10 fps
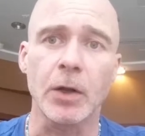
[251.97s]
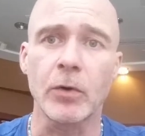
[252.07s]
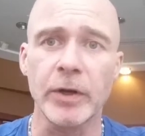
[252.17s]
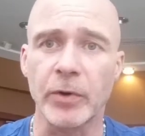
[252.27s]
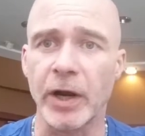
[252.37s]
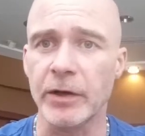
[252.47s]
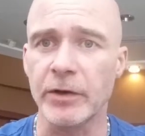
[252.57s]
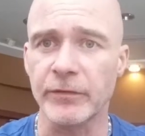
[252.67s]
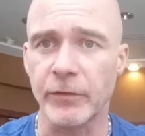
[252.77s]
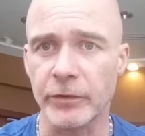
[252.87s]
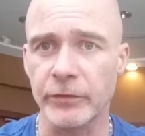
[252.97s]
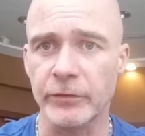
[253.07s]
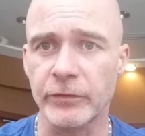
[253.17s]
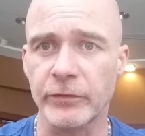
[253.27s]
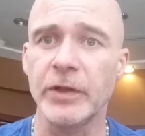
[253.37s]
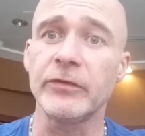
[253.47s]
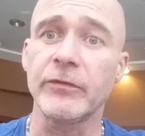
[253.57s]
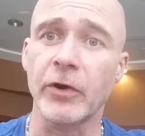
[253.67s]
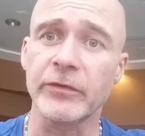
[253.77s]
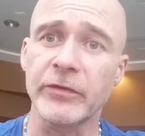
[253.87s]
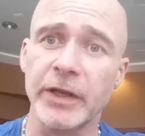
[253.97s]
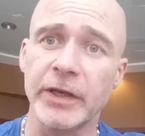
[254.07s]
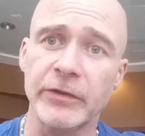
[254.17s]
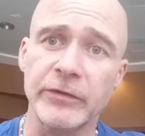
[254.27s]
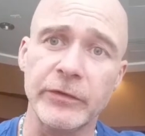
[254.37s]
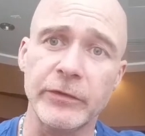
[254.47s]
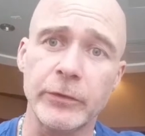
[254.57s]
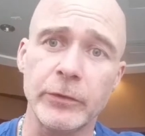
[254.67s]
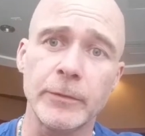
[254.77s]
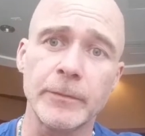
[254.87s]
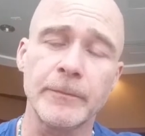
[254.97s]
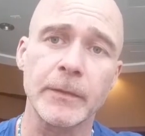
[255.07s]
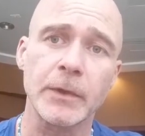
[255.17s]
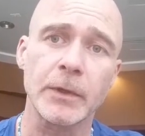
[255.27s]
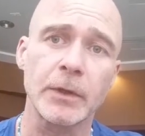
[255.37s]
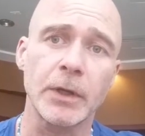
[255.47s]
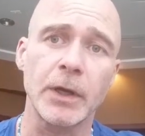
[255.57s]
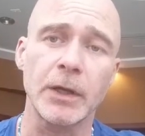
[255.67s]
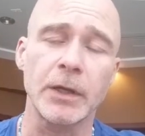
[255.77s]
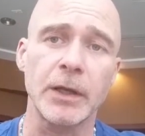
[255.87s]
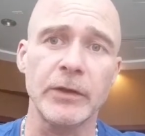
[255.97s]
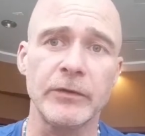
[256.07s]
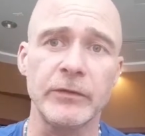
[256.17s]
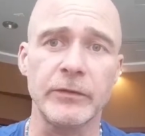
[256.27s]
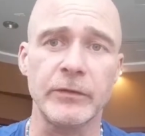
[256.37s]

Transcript: Courtney Brown, his Farsight Institute, has